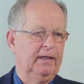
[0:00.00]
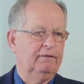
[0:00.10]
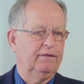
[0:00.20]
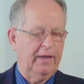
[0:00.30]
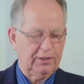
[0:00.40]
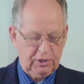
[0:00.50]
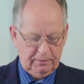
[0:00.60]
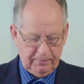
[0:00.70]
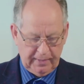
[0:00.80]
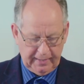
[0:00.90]
in flesh
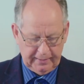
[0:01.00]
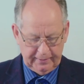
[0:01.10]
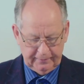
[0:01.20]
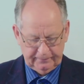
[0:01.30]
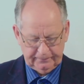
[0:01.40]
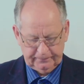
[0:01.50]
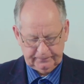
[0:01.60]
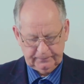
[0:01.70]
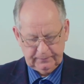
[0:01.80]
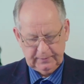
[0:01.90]
and blood,
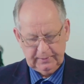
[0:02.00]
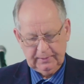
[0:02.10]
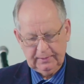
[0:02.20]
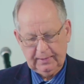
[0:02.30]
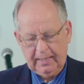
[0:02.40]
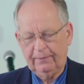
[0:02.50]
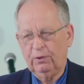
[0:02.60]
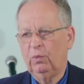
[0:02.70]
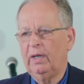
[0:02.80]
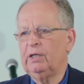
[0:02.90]
and
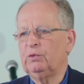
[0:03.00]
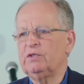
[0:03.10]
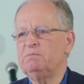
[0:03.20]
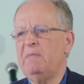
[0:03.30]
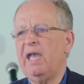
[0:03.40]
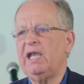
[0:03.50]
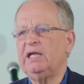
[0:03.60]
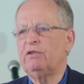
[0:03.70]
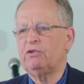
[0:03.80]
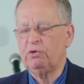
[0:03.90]
the world was
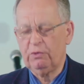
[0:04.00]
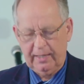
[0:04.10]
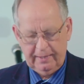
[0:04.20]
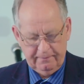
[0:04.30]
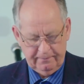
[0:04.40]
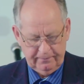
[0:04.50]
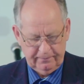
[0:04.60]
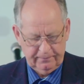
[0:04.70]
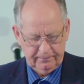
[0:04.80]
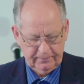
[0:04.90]
made through him,
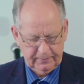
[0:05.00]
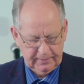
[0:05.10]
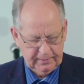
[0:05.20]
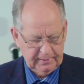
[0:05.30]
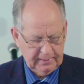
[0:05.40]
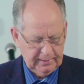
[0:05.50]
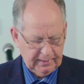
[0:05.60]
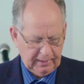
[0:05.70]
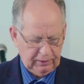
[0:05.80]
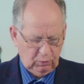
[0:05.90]

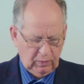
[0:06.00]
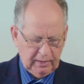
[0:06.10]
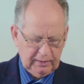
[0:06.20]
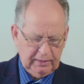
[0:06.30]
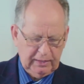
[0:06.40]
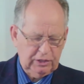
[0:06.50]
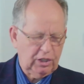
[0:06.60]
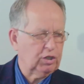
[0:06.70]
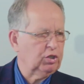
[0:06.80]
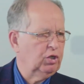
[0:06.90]
and the world did
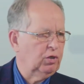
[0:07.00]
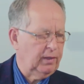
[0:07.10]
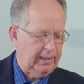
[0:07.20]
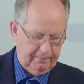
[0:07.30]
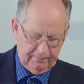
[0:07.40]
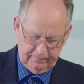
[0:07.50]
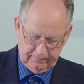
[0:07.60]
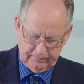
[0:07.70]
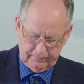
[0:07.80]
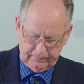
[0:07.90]
not know him.
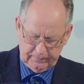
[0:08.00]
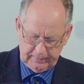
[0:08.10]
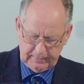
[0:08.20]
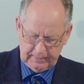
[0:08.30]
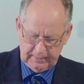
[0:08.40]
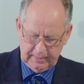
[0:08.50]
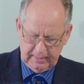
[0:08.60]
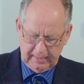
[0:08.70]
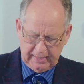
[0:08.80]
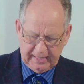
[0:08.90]

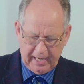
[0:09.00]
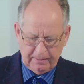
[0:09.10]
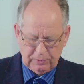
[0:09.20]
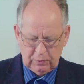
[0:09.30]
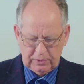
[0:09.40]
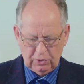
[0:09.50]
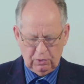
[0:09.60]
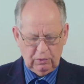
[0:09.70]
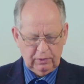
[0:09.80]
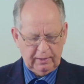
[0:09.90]
He came to his
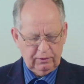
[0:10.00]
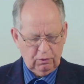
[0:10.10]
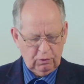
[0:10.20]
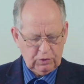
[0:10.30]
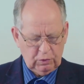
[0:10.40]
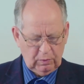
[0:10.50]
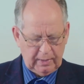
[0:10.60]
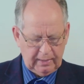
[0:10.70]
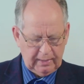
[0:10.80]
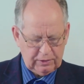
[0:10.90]
own, and those who
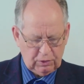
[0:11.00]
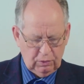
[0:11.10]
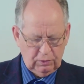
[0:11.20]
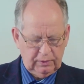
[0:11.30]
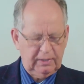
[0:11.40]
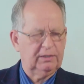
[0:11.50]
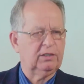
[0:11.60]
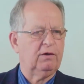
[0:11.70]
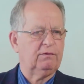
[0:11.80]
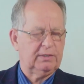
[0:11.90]
were his own did
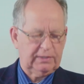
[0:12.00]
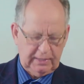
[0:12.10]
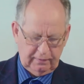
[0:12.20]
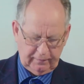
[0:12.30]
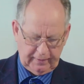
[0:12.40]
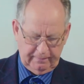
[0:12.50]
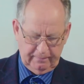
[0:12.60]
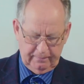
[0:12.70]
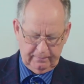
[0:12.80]
not receive him.